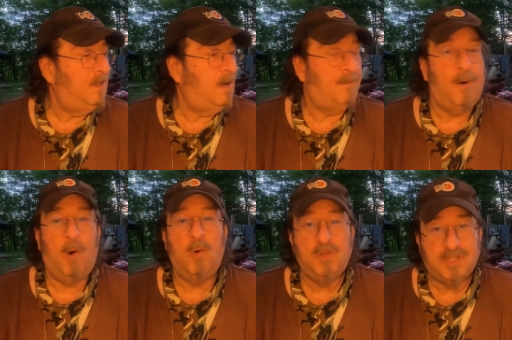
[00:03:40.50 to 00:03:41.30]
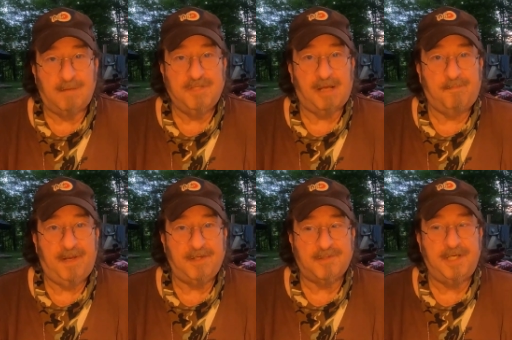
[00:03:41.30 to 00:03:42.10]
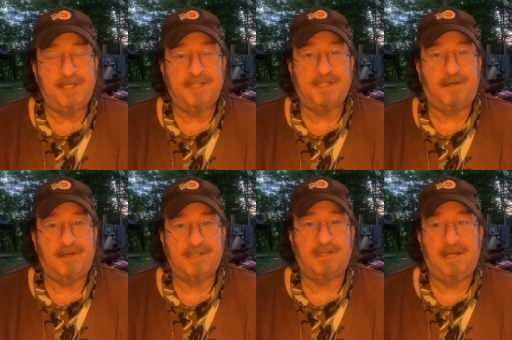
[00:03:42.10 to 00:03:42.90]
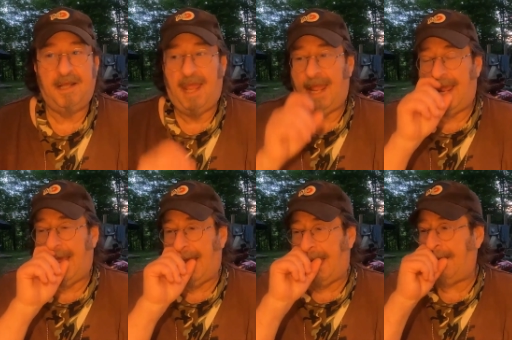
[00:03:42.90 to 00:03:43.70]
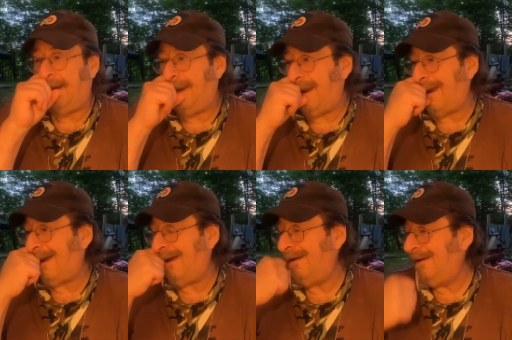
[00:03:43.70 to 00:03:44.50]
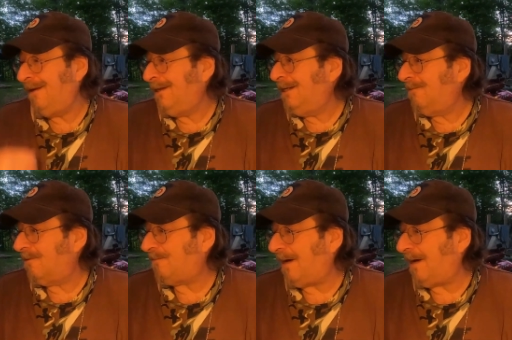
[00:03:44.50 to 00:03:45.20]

the UFO subject being treated seriously, and uh, we're